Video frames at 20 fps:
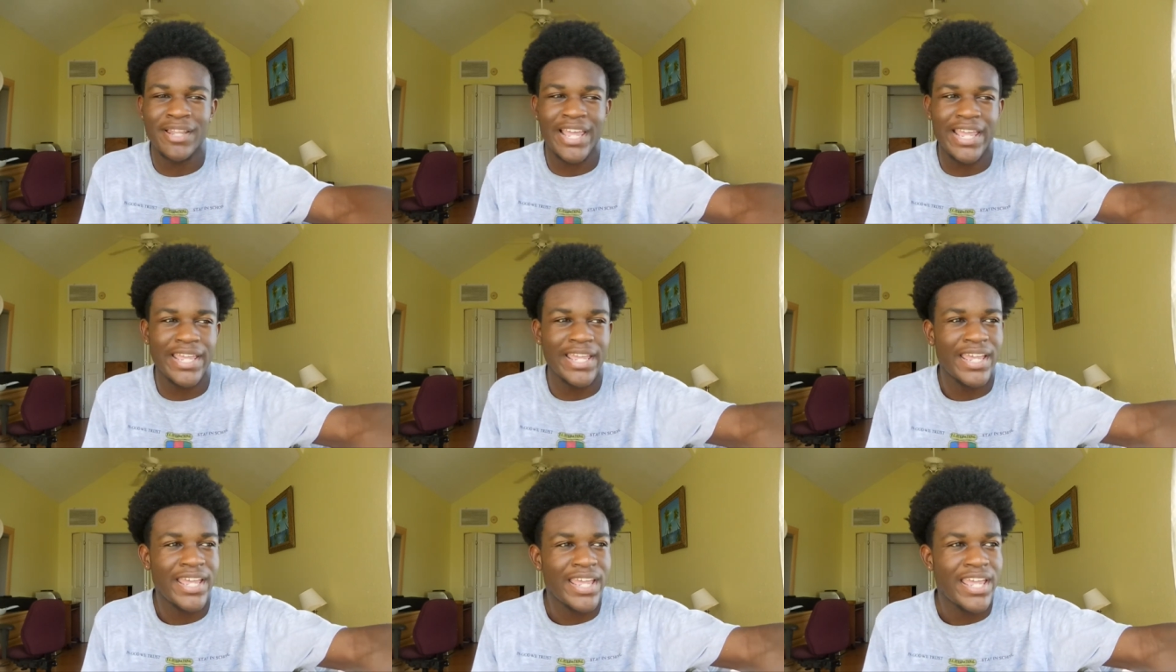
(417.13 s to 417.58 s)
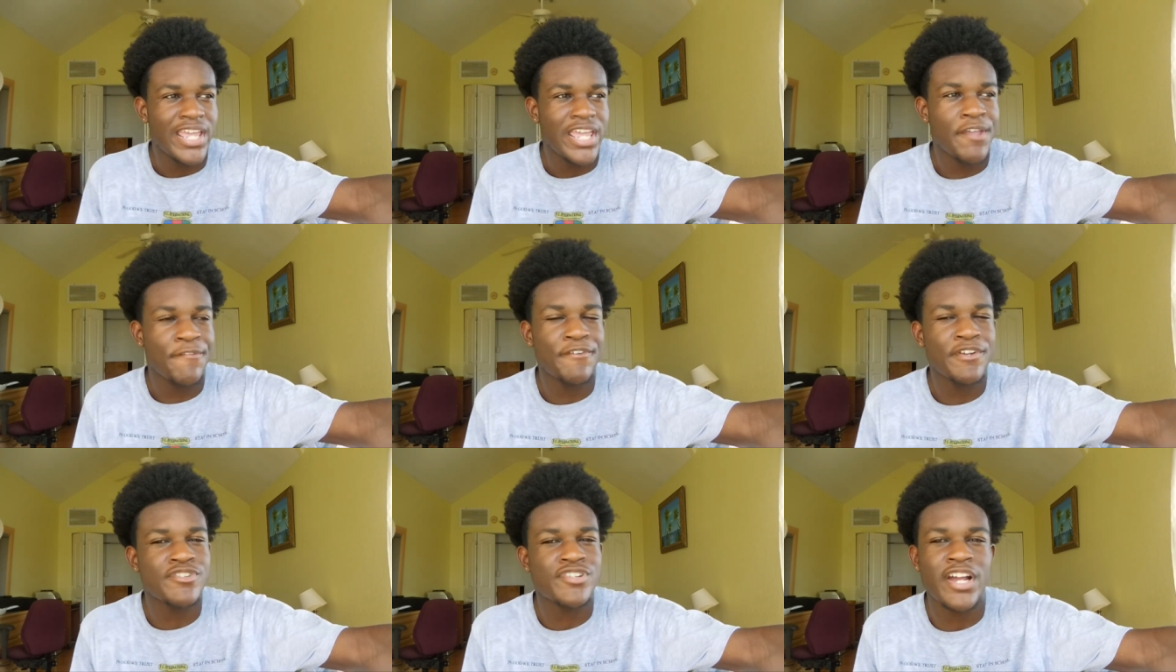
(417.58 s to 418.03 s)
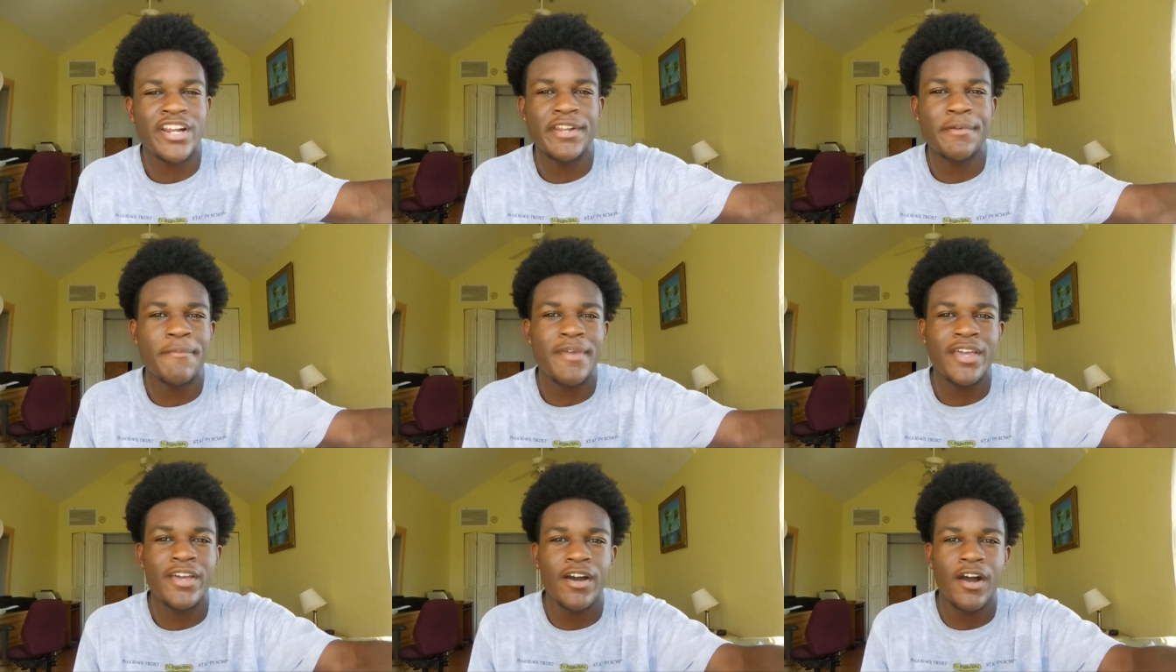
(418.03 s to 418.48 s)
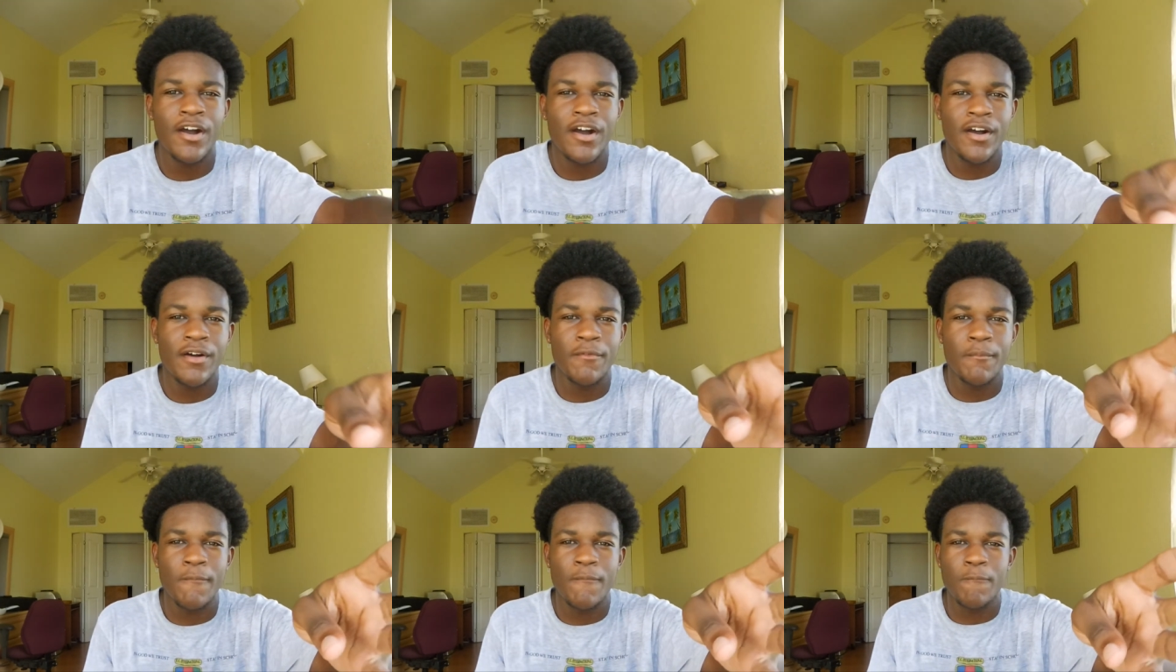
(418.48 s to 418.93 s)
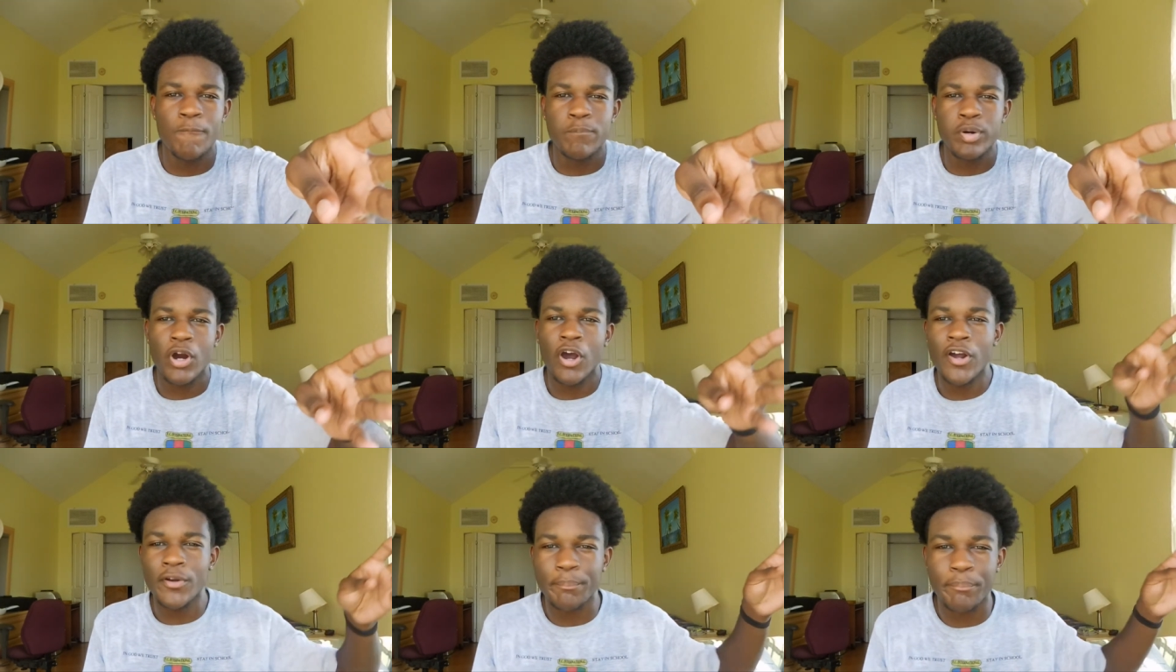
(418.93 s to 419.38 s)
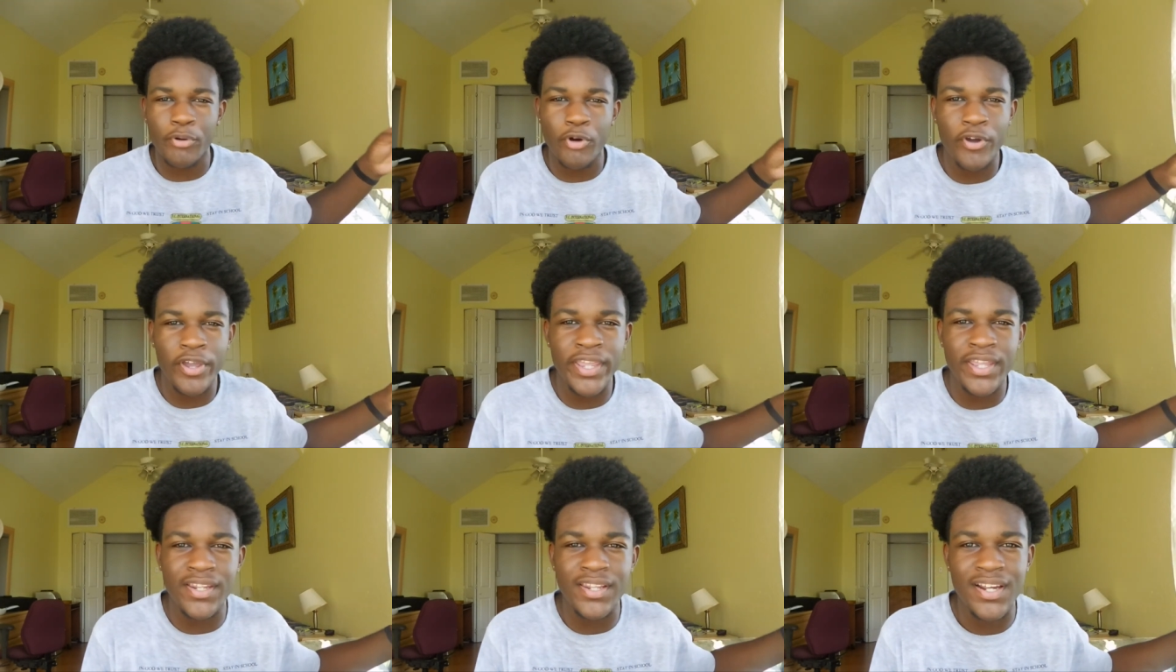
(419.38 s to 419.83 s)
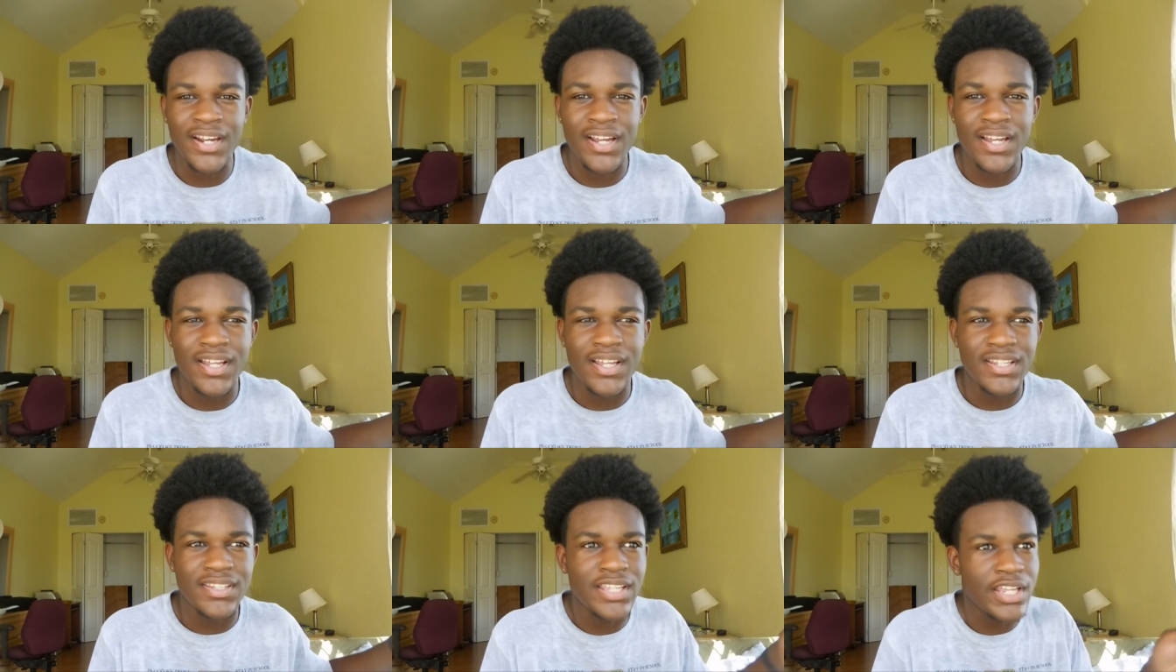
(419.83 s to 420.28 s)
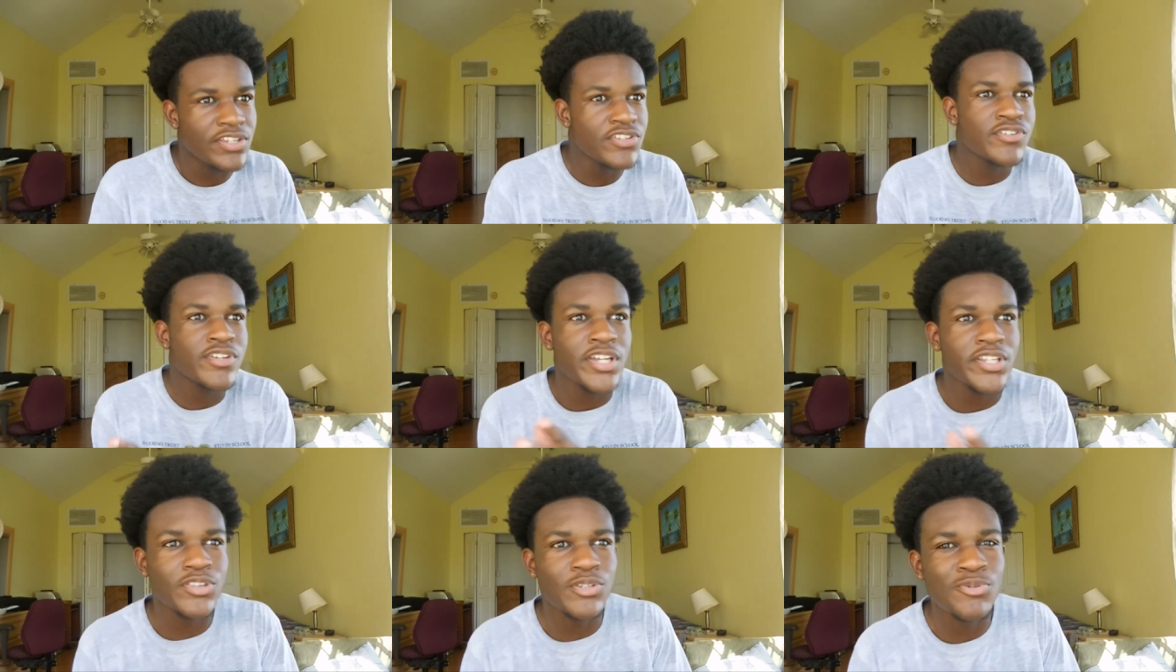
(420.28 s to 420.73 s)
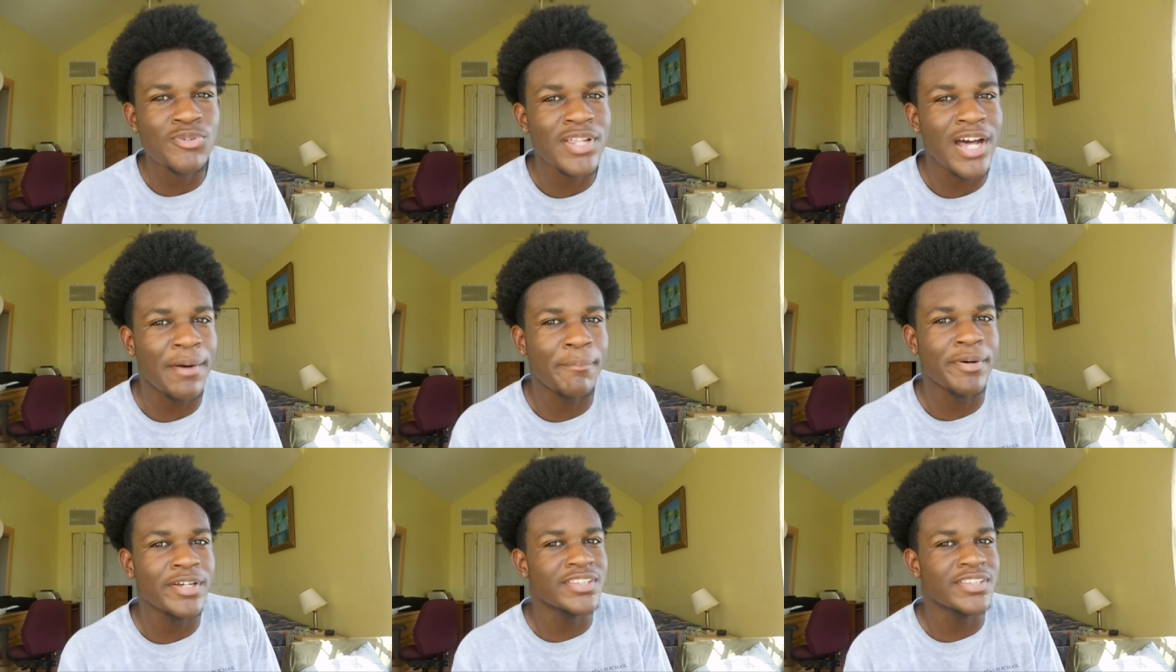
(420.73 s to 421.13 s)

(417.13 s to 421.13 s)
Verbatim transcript: Like, if you're trying to make a broad point, then you can do that.